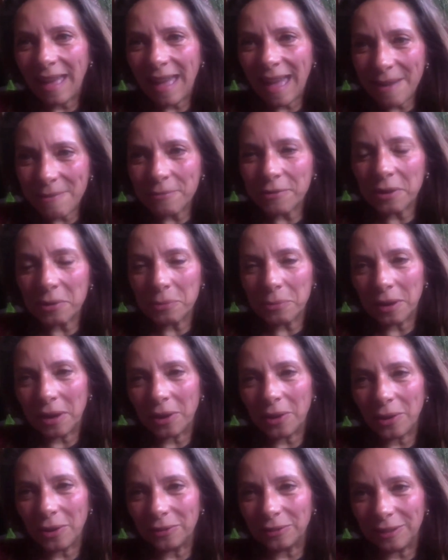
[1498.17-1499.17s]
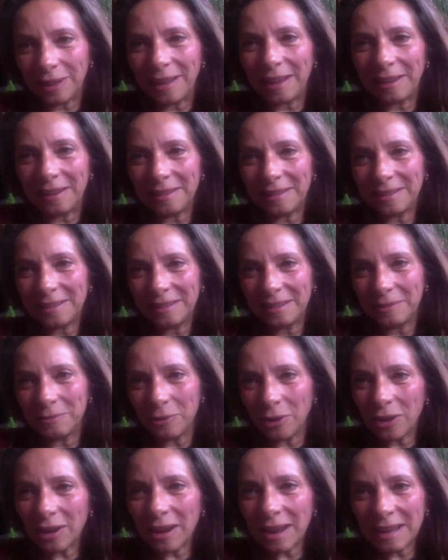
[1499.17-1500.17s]
everywhere online.
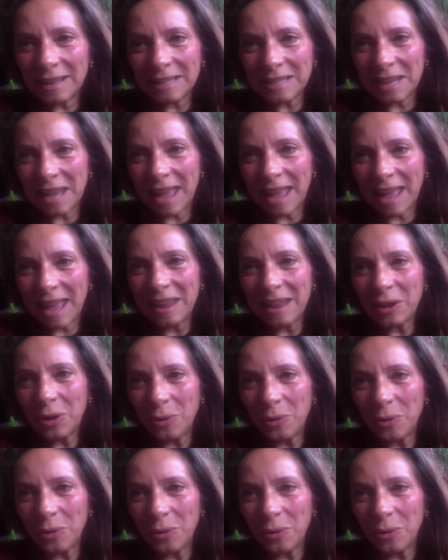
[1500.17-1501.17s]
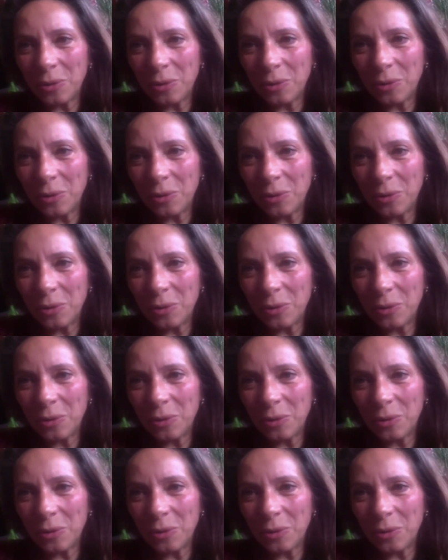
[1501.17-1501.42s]
What I say, who